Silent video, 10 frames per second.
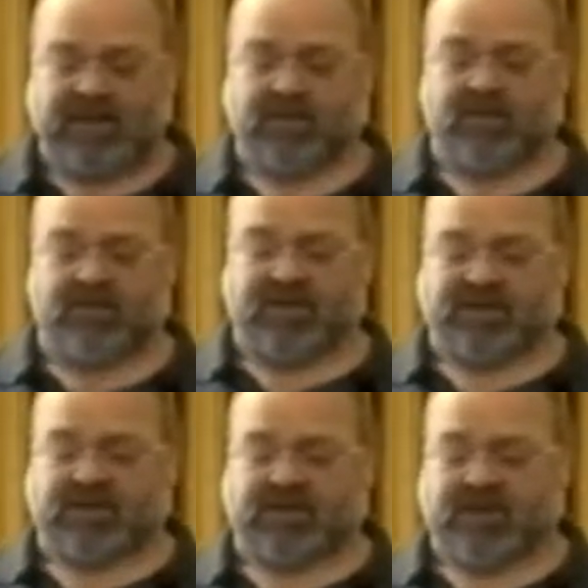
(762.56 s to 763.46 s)
We
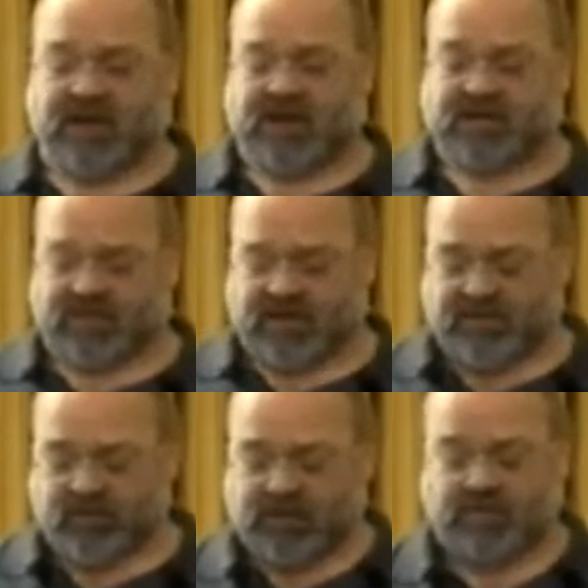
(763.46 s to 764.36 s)
fetch those for the
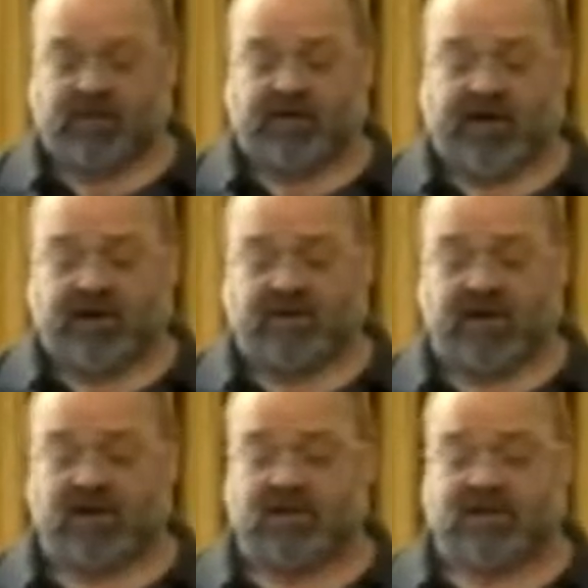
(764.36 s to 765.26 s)
invoice. We create totals